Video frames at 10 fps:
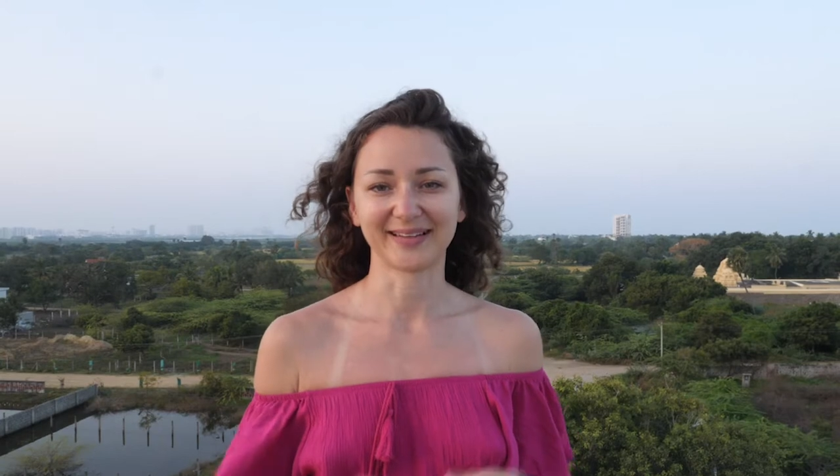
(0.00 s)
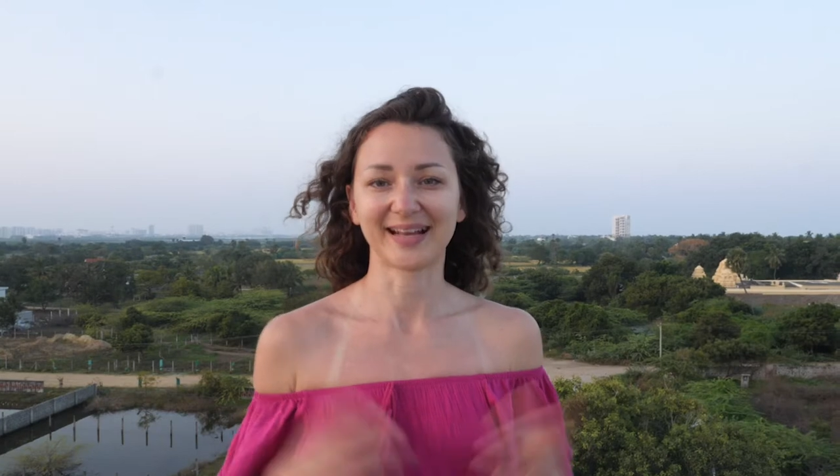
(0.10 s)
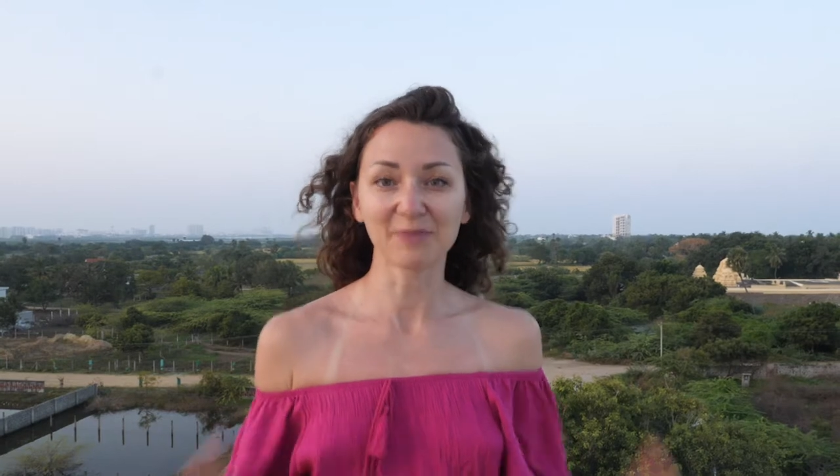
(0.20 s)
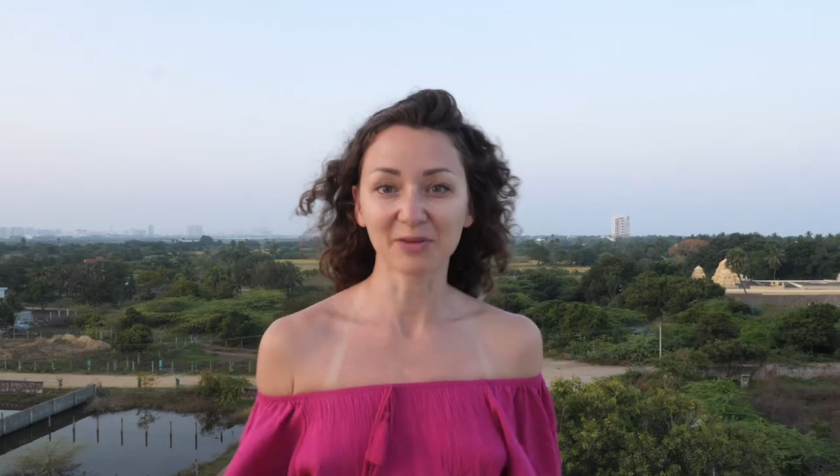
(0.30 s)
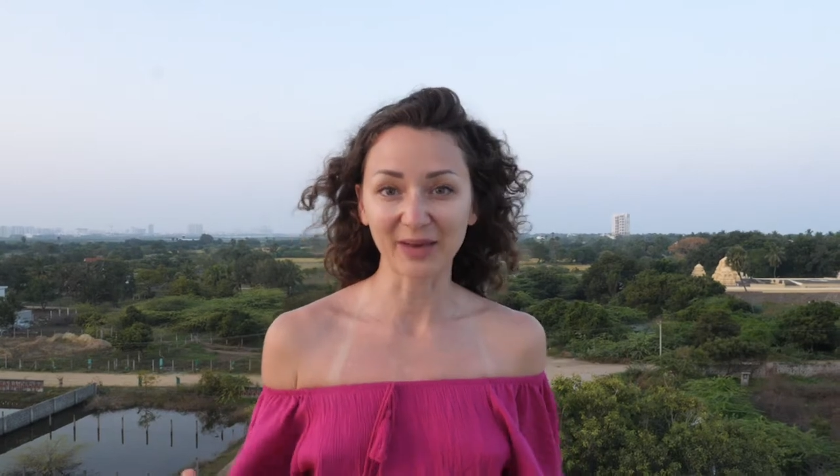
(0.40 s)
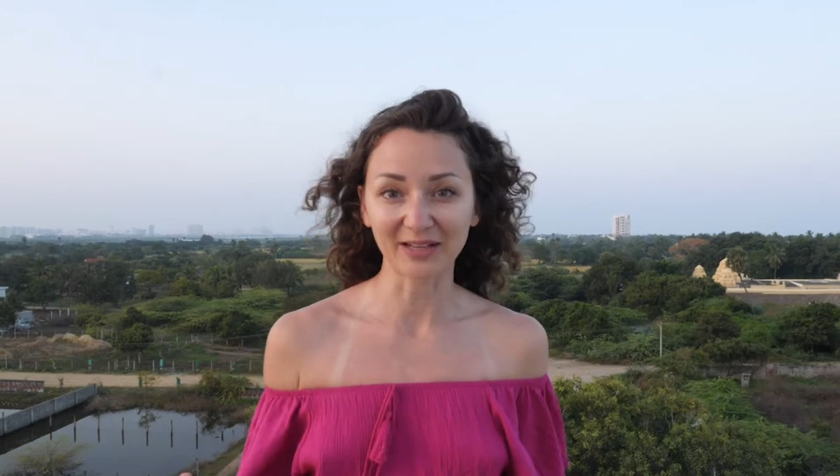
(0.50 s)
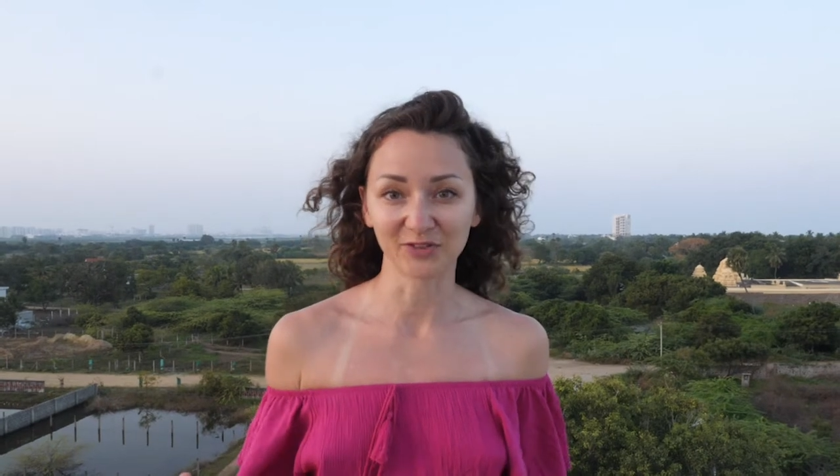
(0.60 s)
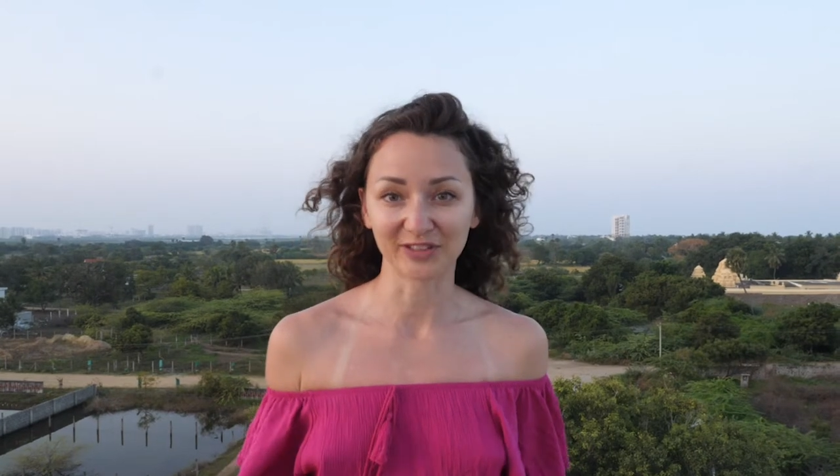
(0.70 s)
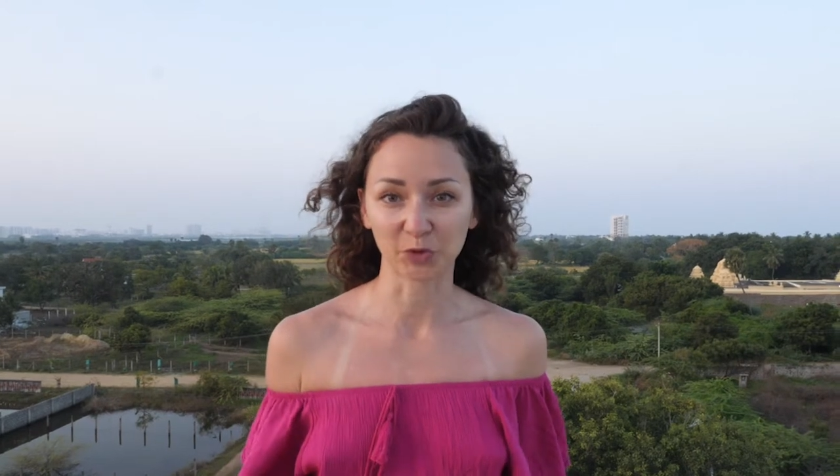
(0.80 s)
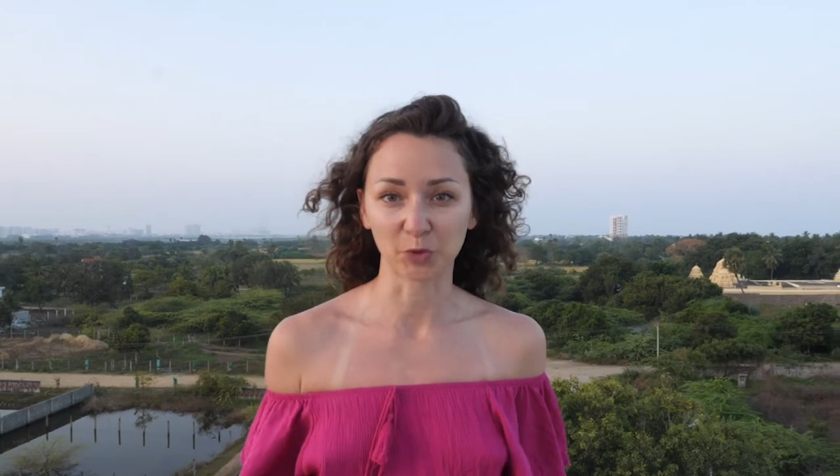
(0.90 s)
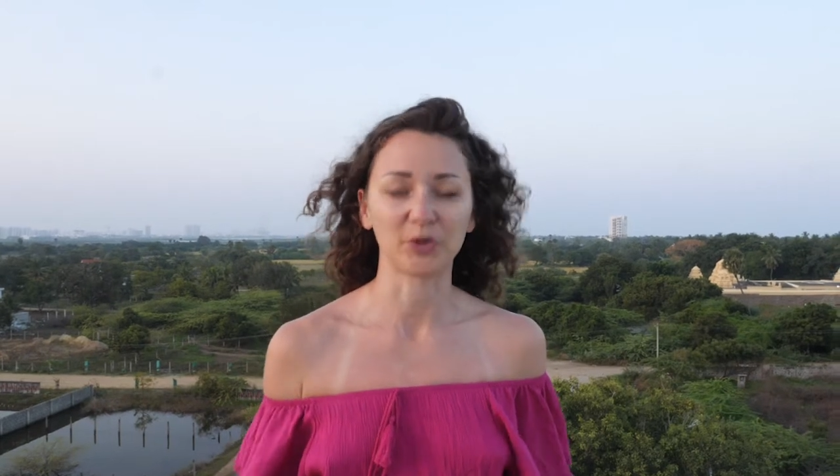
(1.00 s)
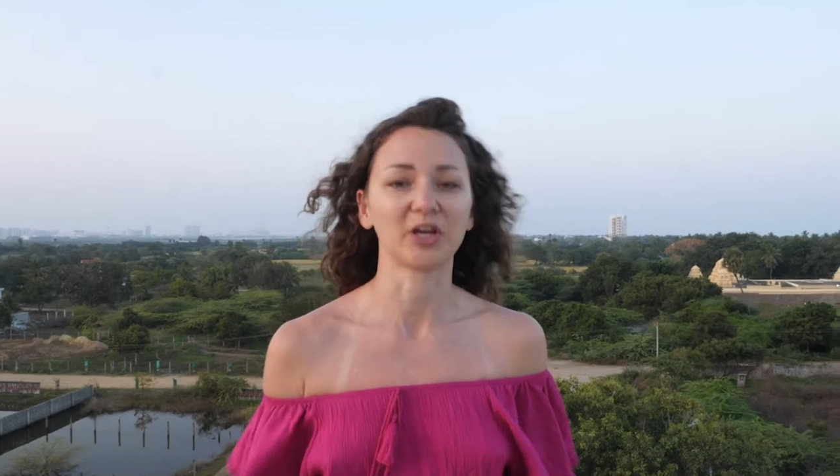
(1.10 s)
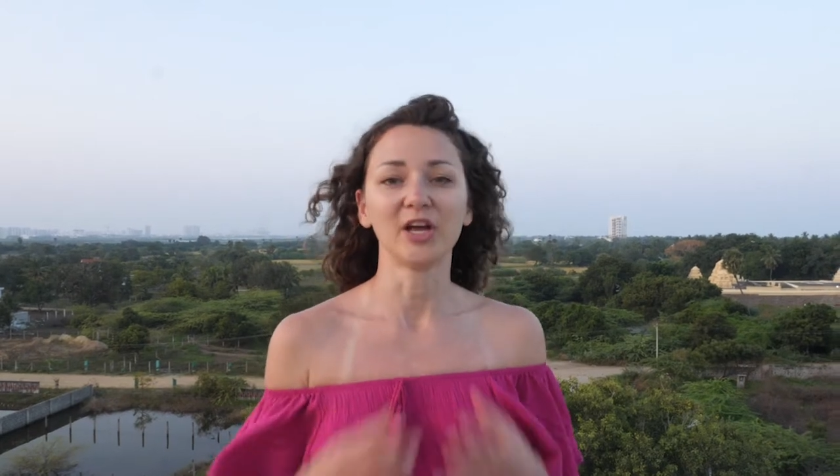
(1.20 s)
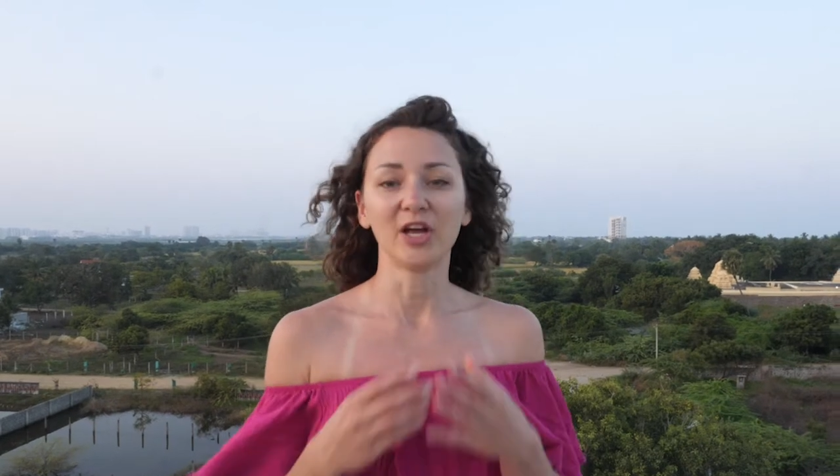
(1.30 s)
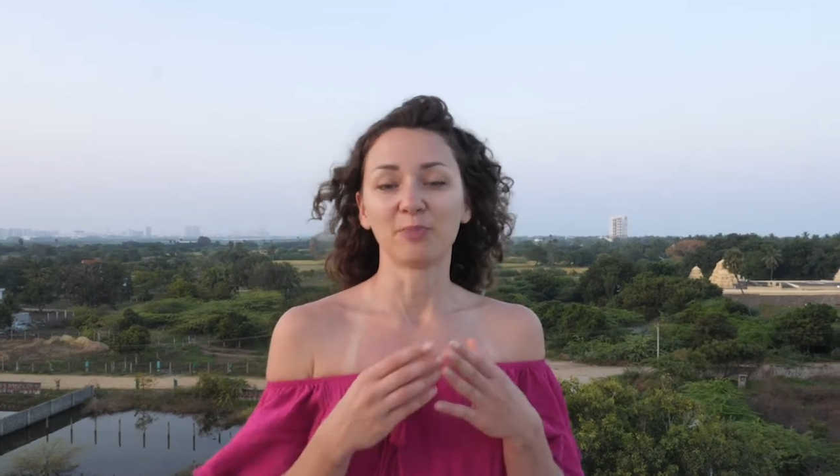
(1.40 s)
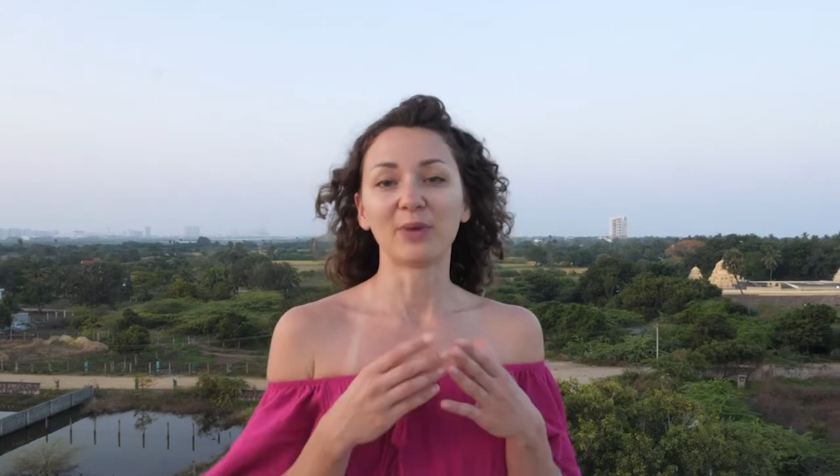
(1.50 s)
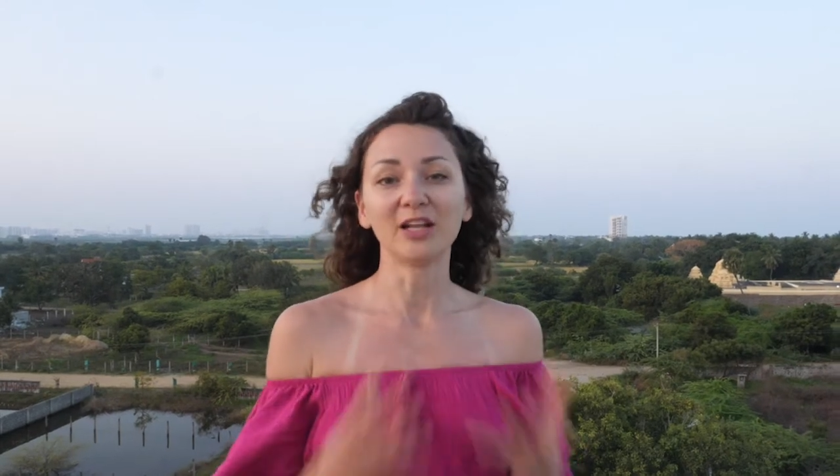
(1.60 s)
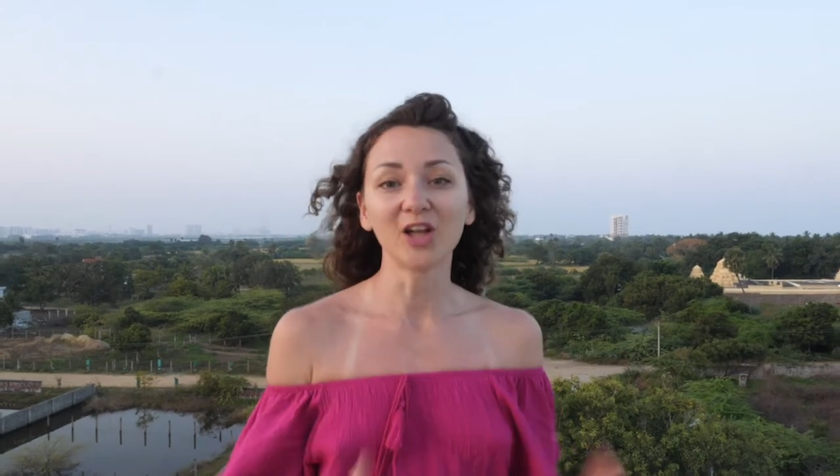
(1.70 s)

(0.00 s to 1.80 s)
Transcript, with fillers: Coming back to the topic, my